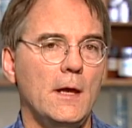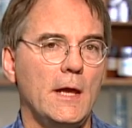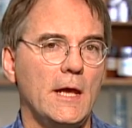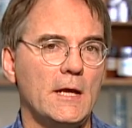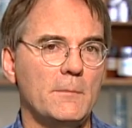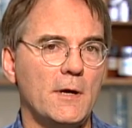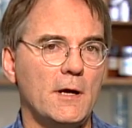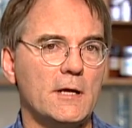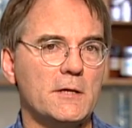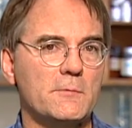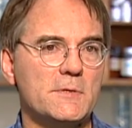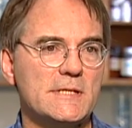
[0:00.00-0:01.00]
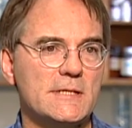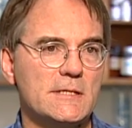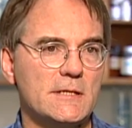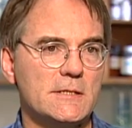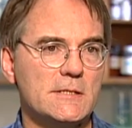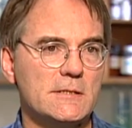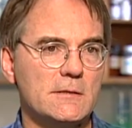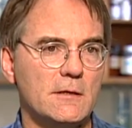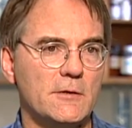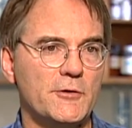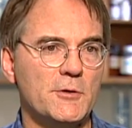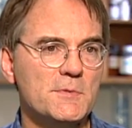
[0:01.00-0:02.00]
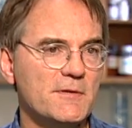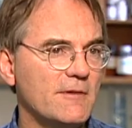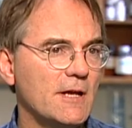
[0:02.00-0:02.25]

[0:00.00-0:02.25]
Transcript: Antibiotic resistance, in terms of